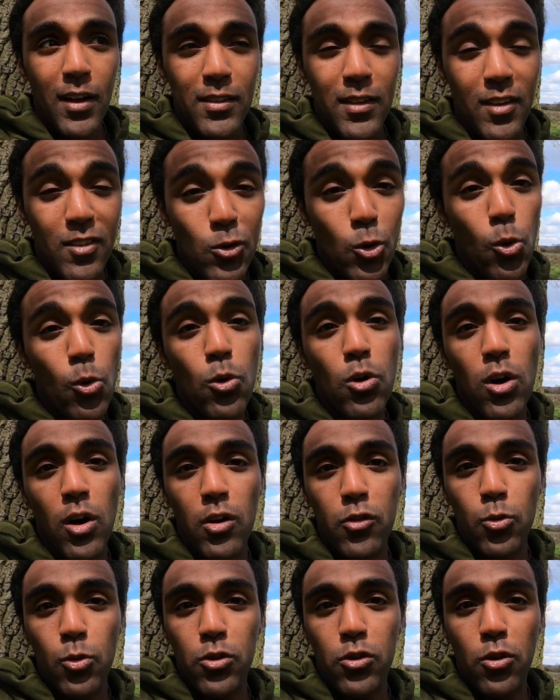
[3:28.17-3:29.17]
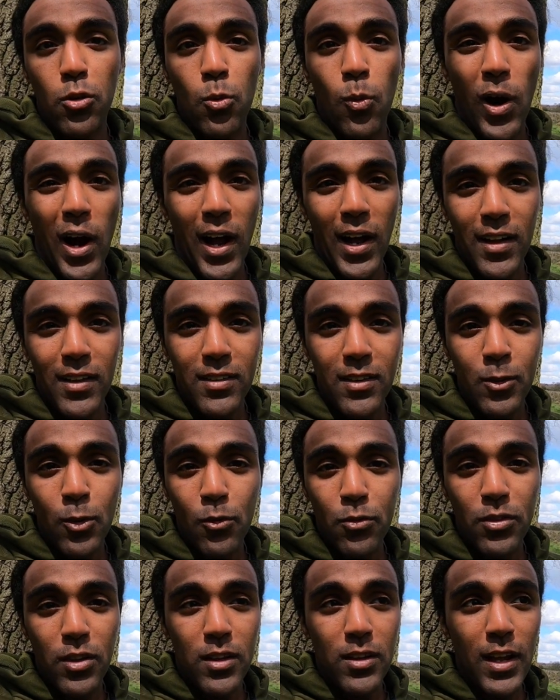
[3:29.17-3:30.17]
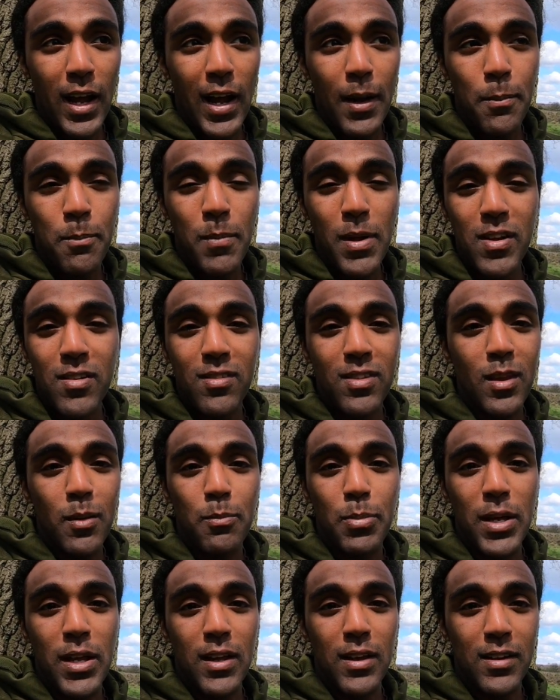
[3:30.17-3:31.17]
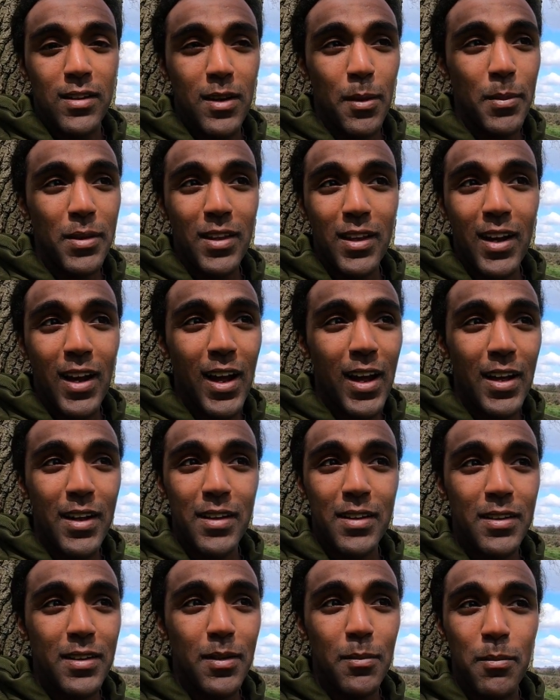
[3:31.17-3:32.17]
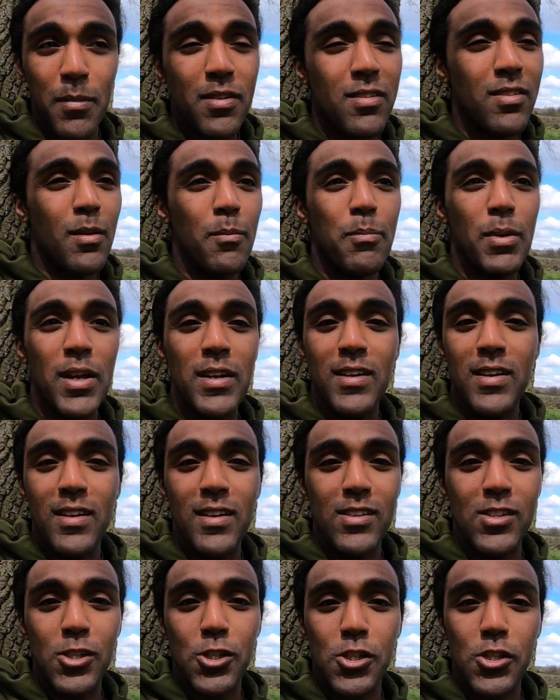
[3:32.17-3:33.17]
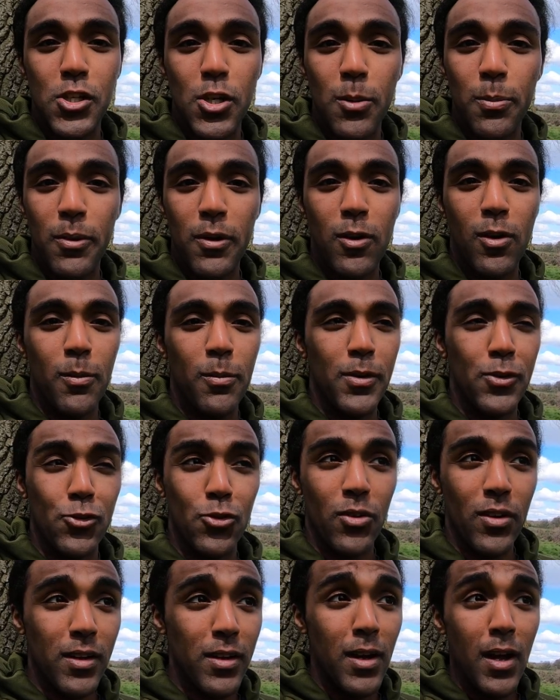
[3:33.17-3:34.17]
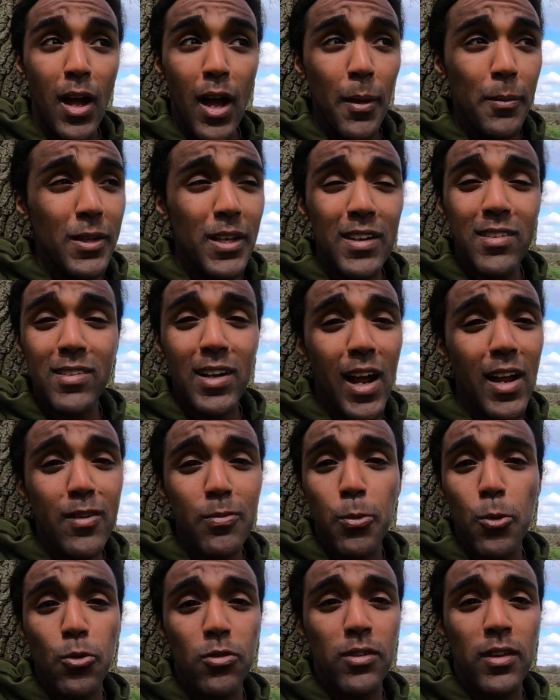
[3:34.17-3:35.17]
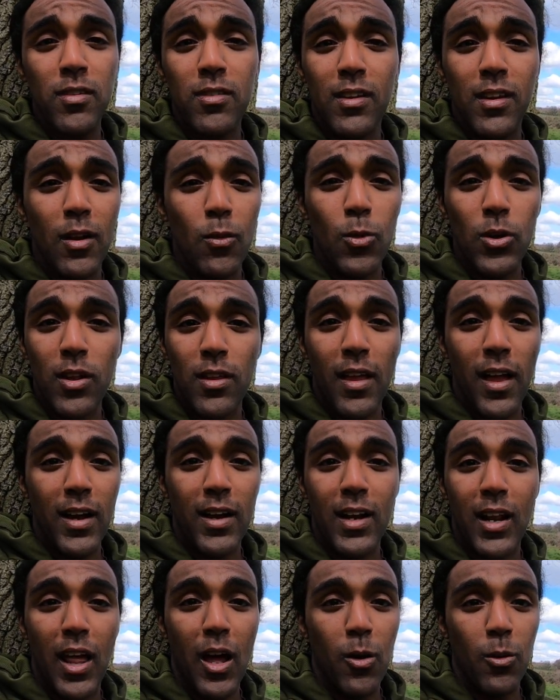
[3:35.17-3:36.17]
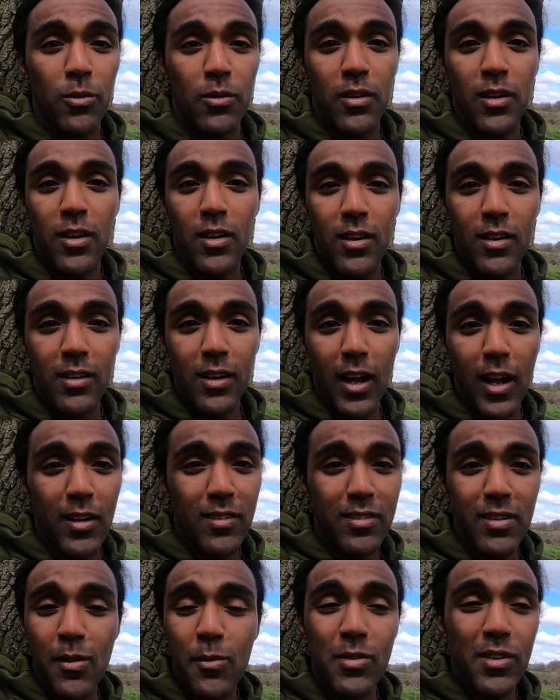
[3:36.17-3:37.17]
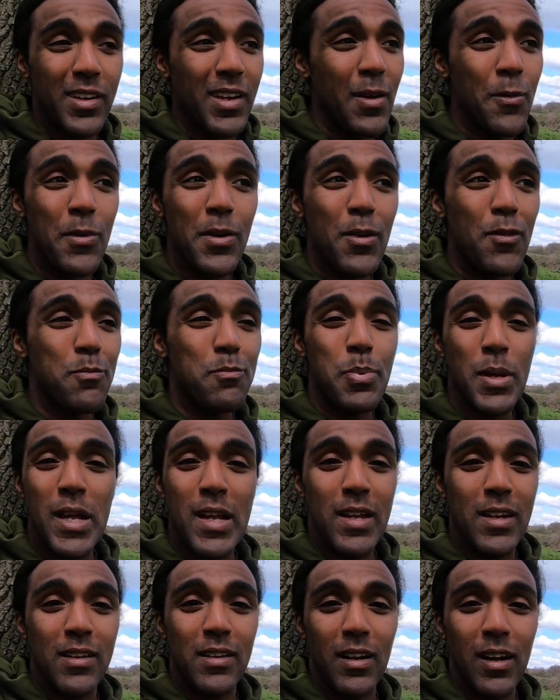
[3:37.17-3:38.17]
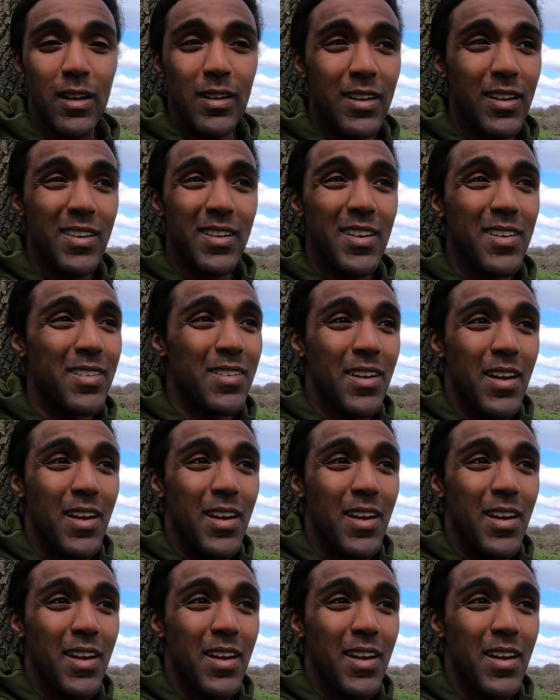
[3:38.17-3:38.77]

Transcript: The scorecards were too wide, and obviously you have Mr. Bean. I mean, the guy, Mr. Bean, and his stupid commentary. I think Sky Sports needs to get rid of that clown. Like, seriously, get rid of Bean. Like,